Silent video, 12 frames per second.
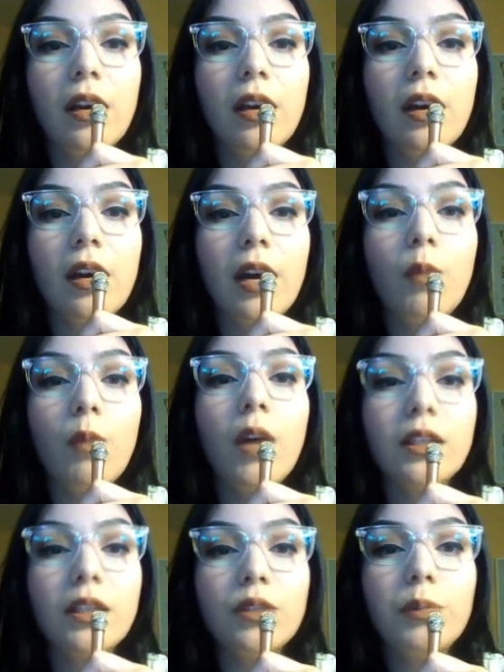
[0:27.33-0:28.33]
I
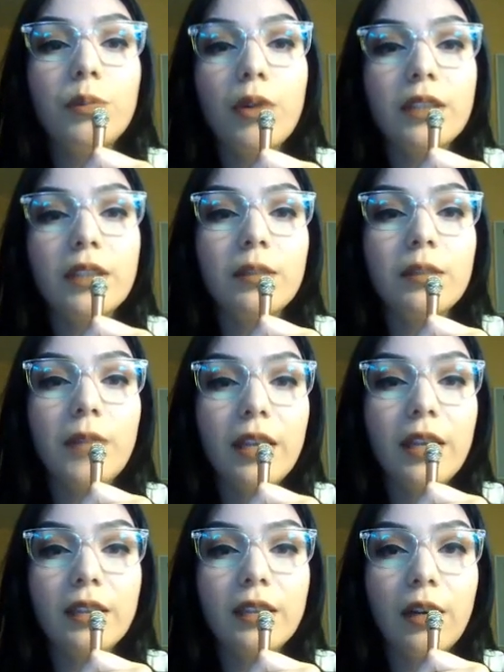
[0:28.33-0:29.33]
want to point some
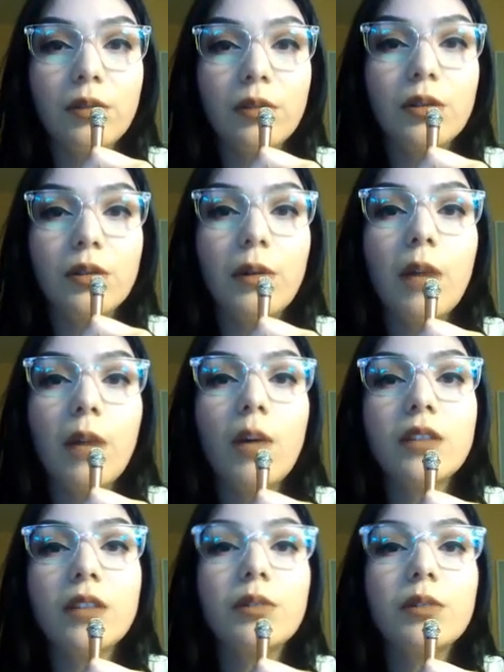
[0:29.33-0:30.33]
things out. So I want
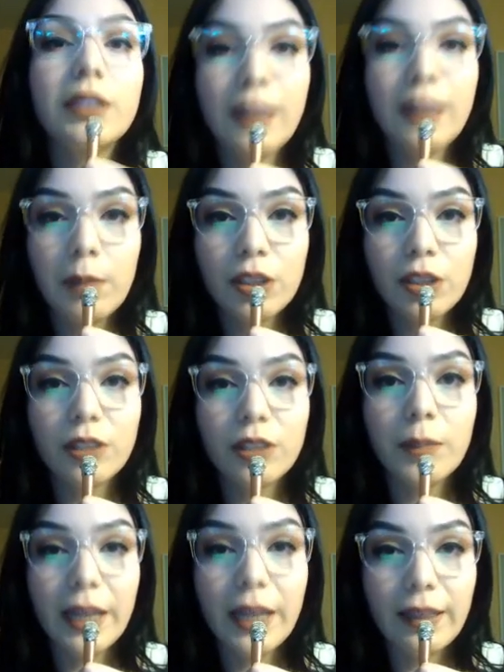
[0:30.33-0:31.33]
to establish some
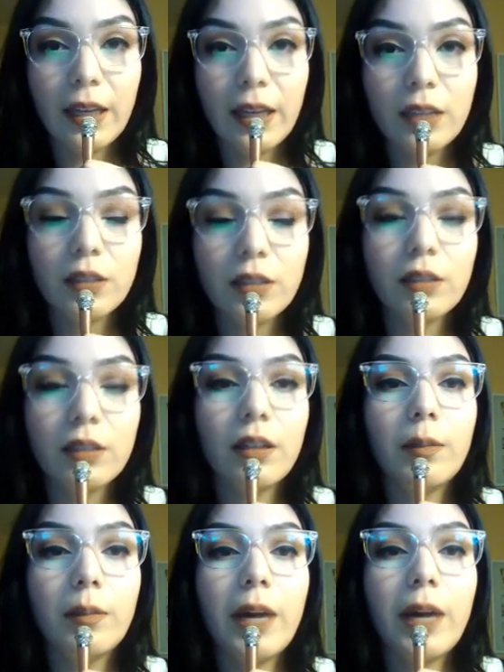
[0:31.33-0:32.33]
guidelines
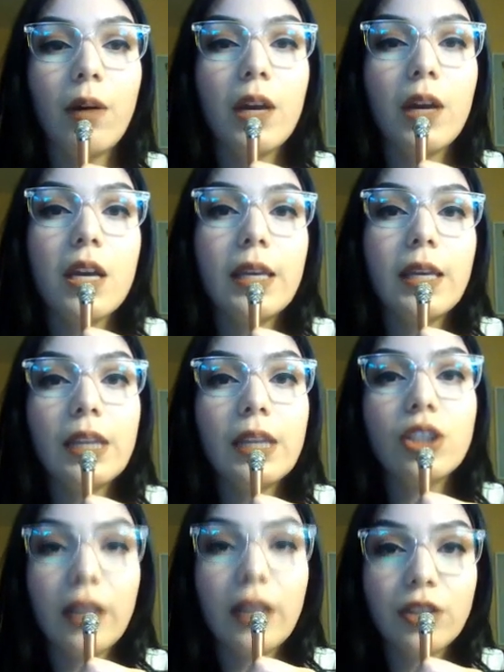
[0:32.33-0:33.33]
about each
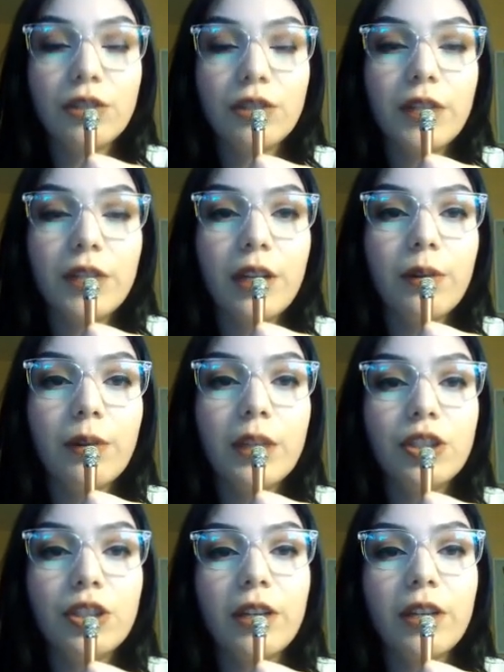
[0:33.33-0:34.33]
lecture video in
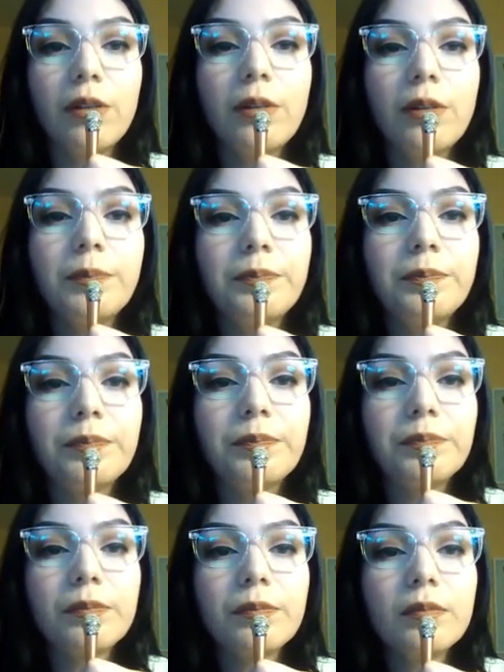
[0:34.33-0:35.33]
general
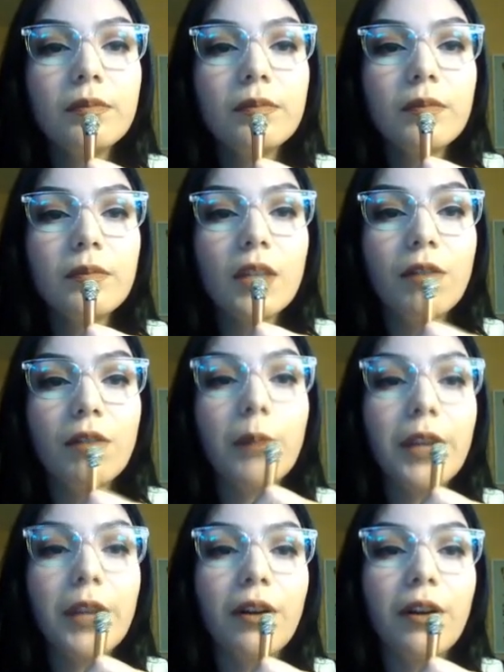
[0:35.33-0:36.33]
from
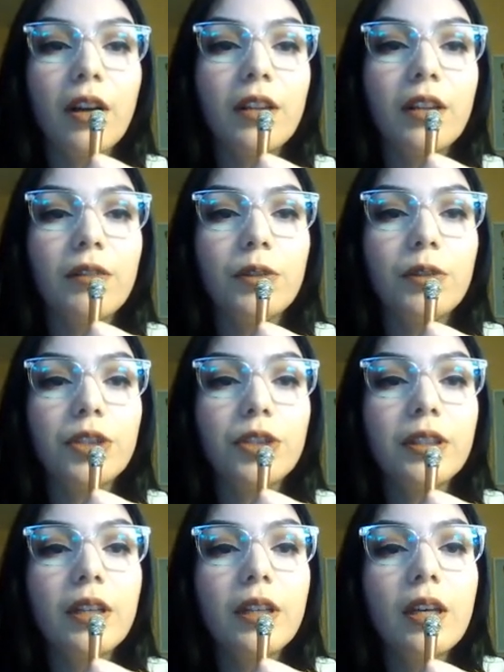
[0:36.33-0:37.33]
here on in the future.
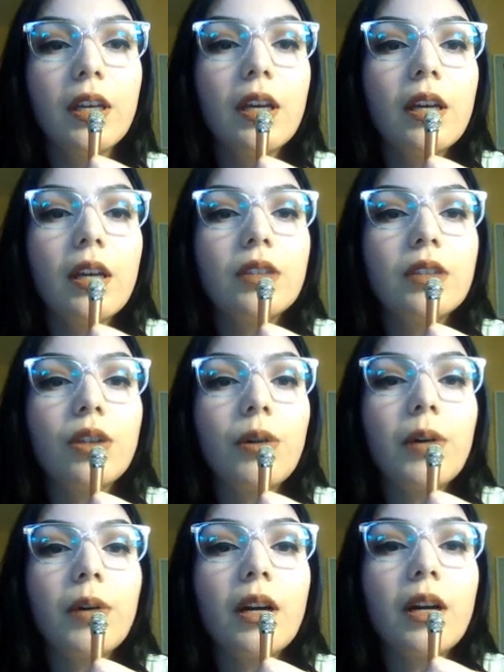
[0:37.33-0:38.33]

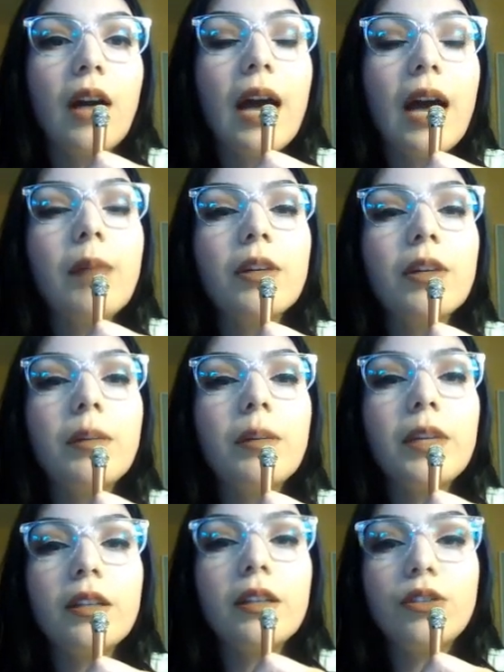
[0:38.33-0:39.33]
So I'm going to be
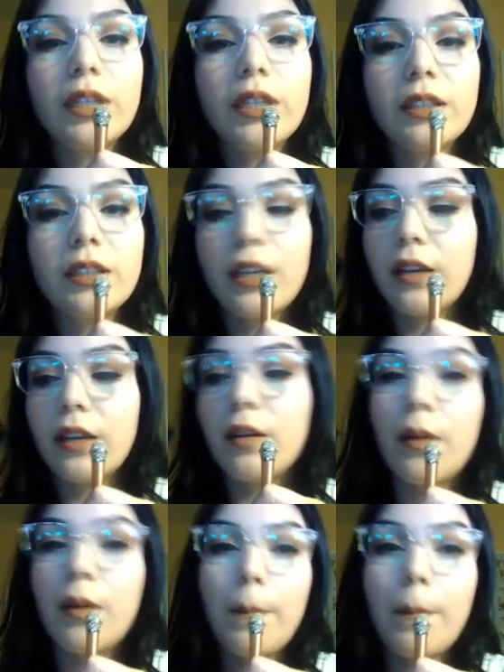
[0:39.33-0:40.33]
addressing
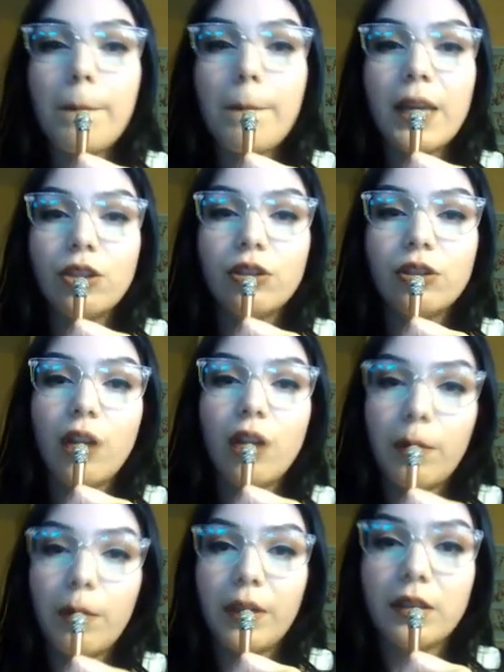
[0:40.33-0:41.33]
major
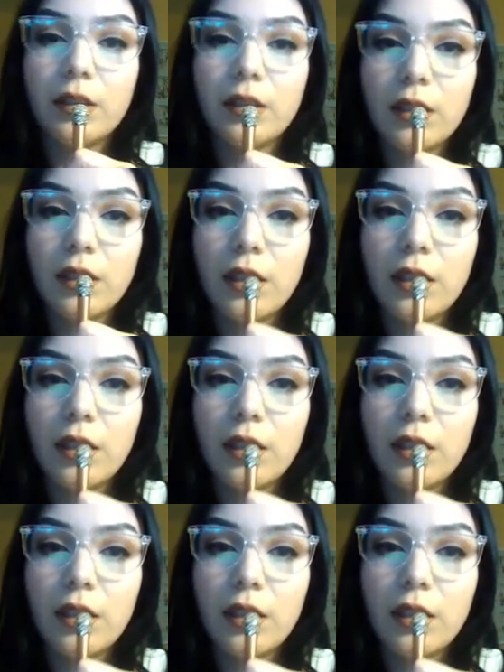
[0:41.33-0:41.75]
topics